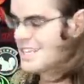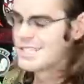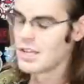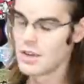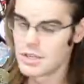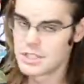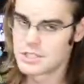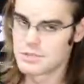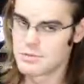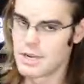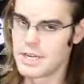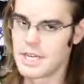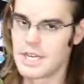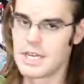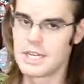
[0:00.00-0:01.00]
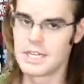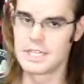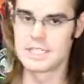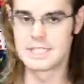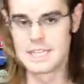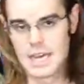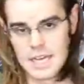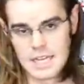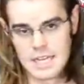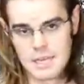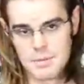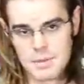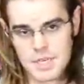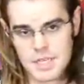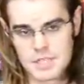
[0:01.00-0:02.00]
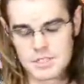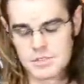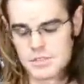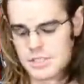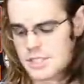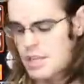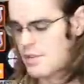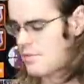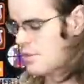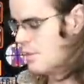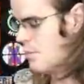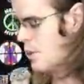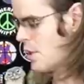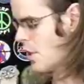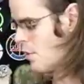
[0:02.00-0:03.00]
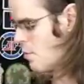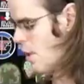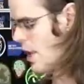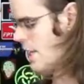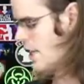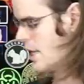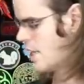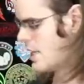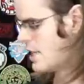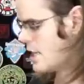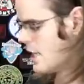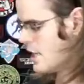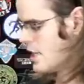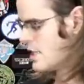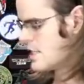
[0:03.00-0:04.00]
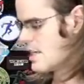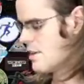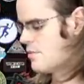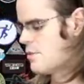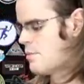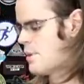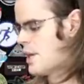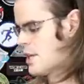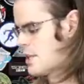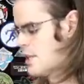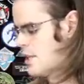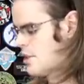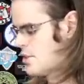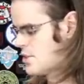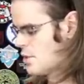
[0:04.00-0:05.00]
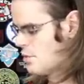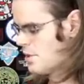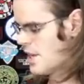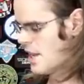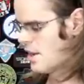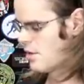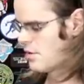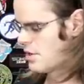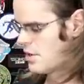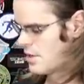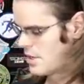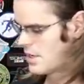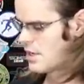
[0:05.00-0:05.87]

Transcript: As long as you're right-handed, it's not an ambidextrous safety, but a right-hand safety back there, so down.